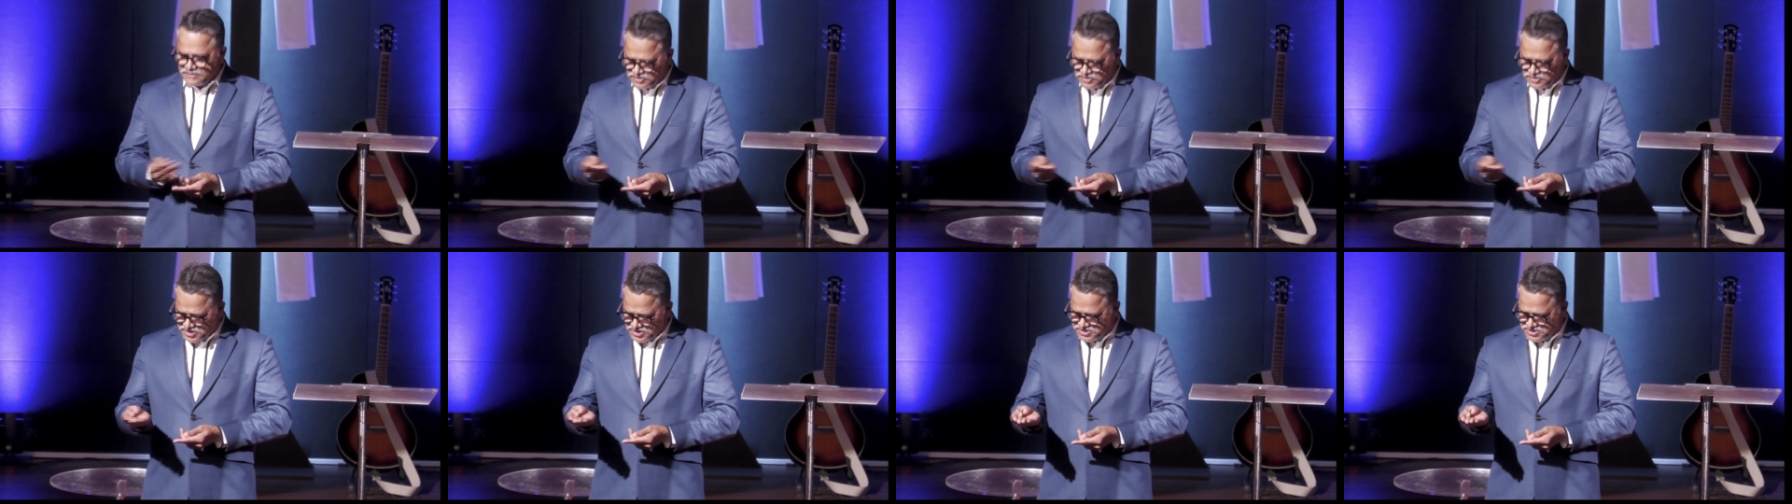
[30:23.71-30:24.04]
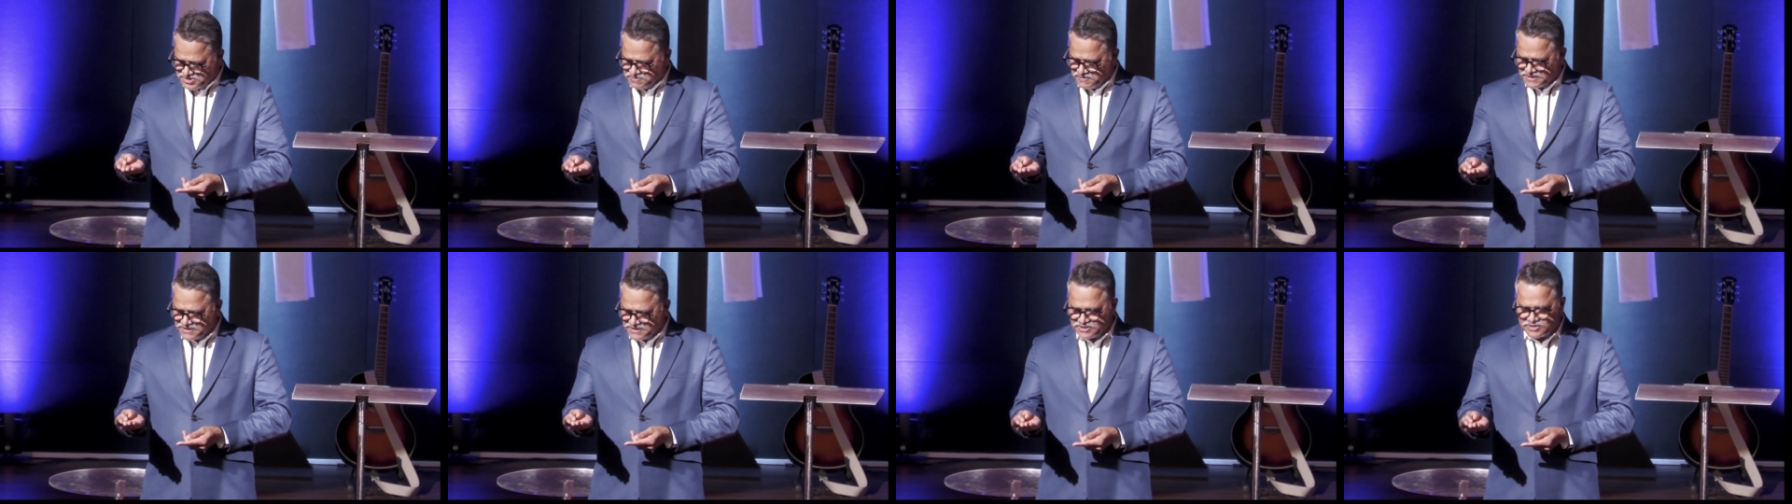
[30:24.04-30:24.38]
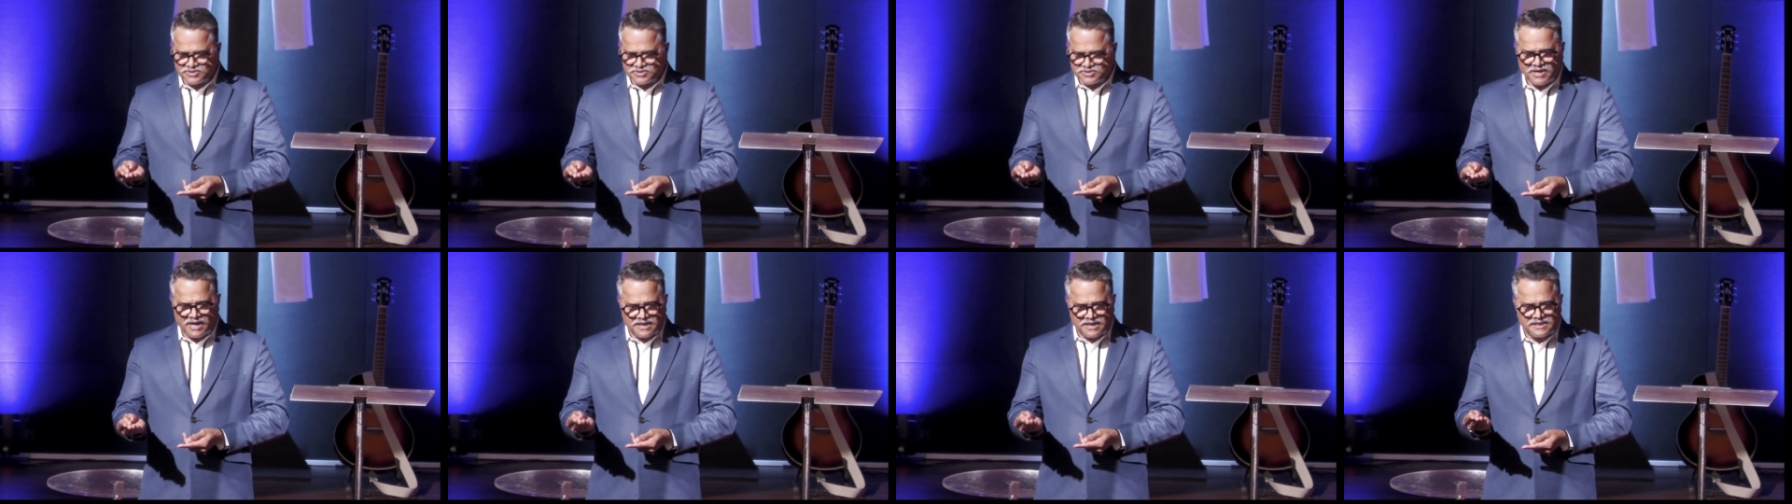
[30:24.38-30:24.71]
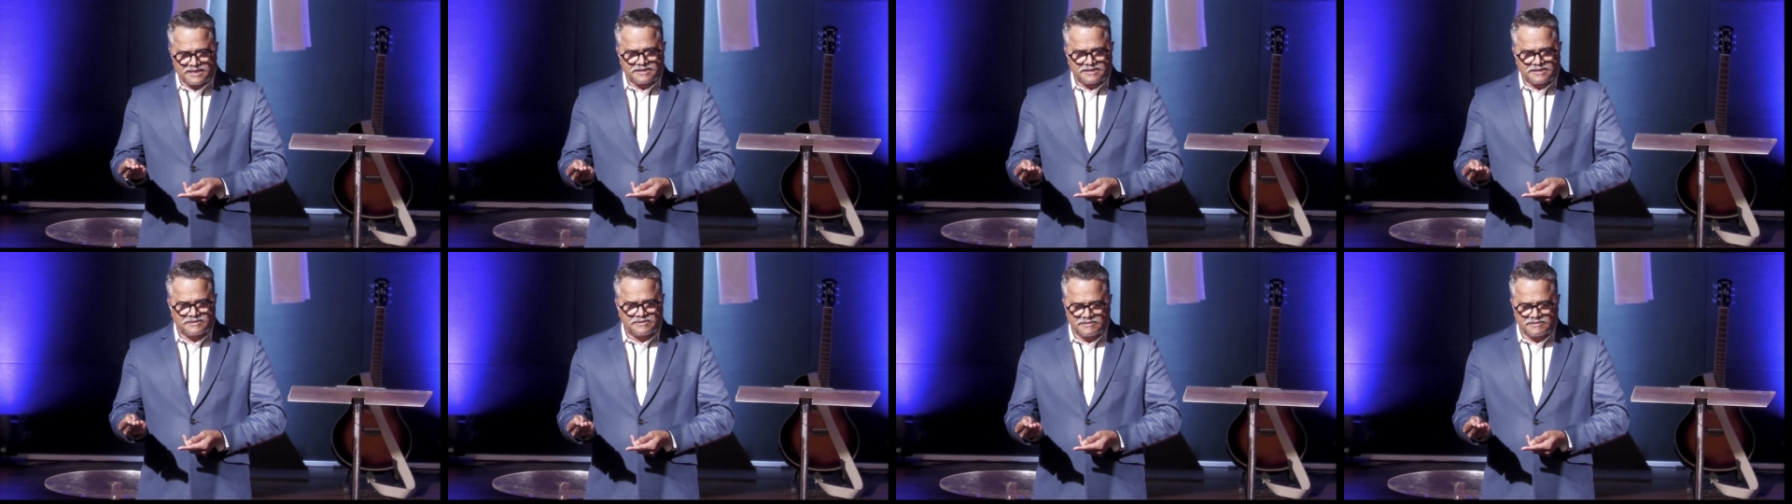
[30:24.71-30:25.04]
This much, you can't
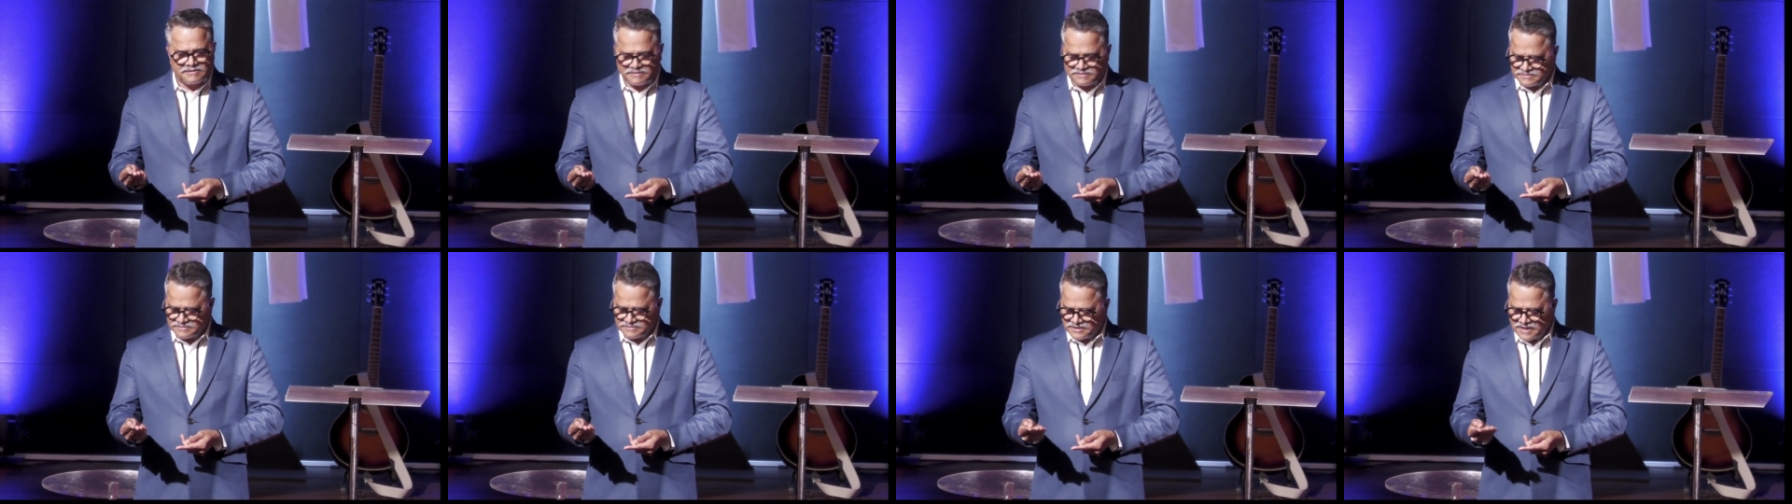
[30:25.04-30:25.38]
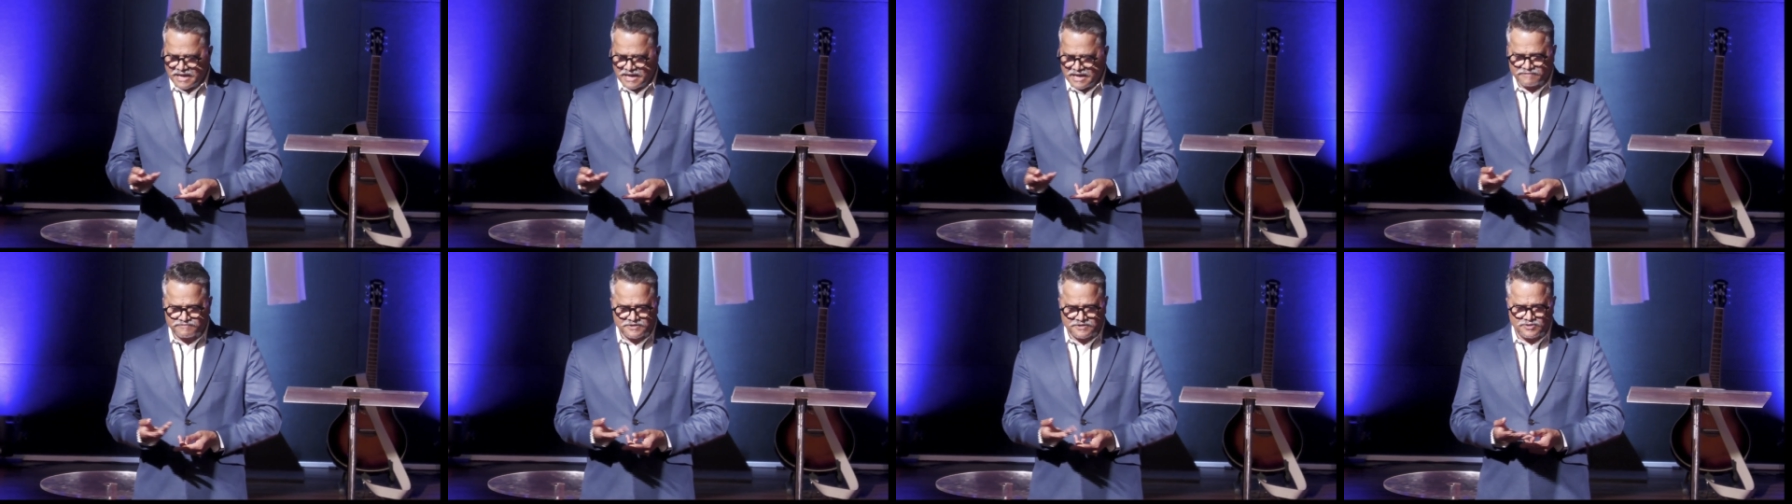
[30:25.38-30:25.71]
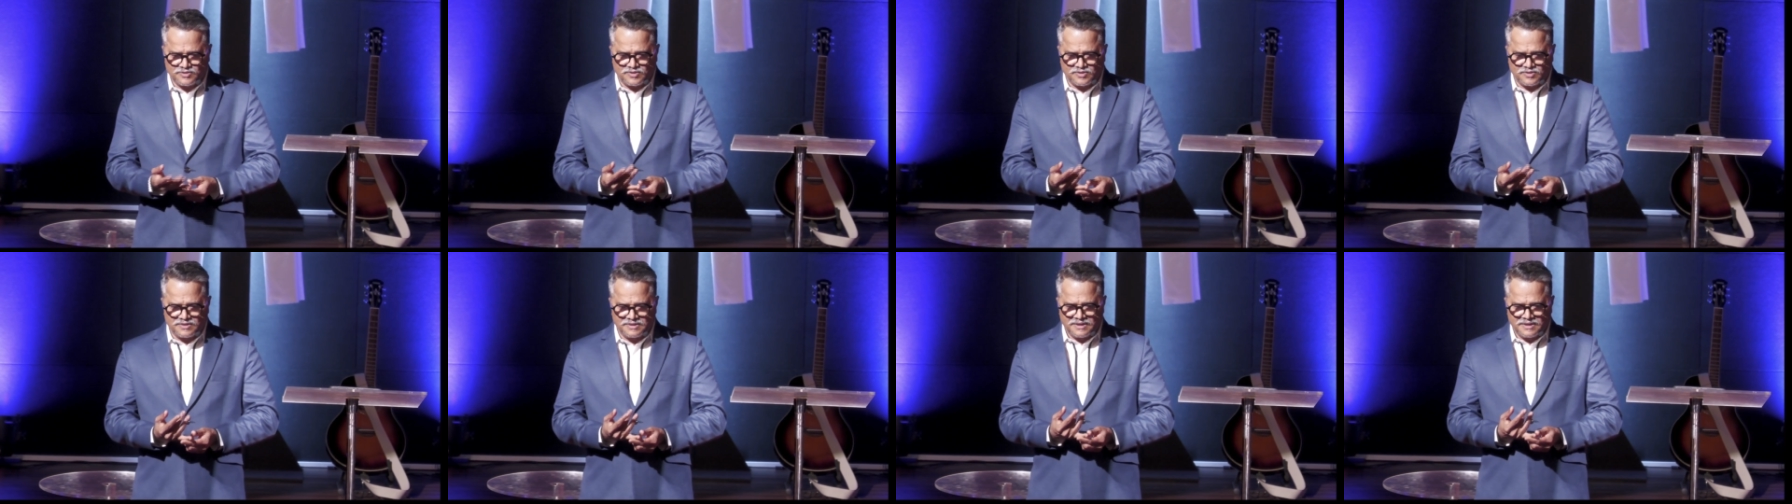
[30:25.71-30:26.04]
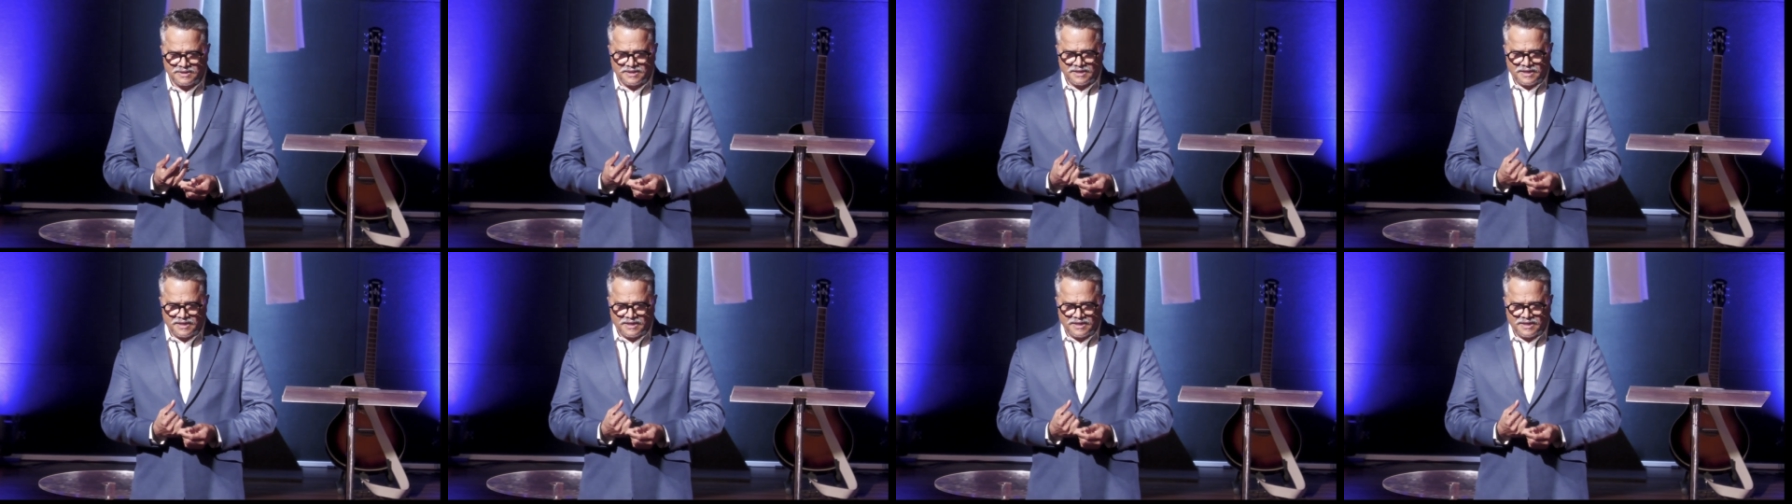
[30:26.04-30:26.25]
eat. Afternoon,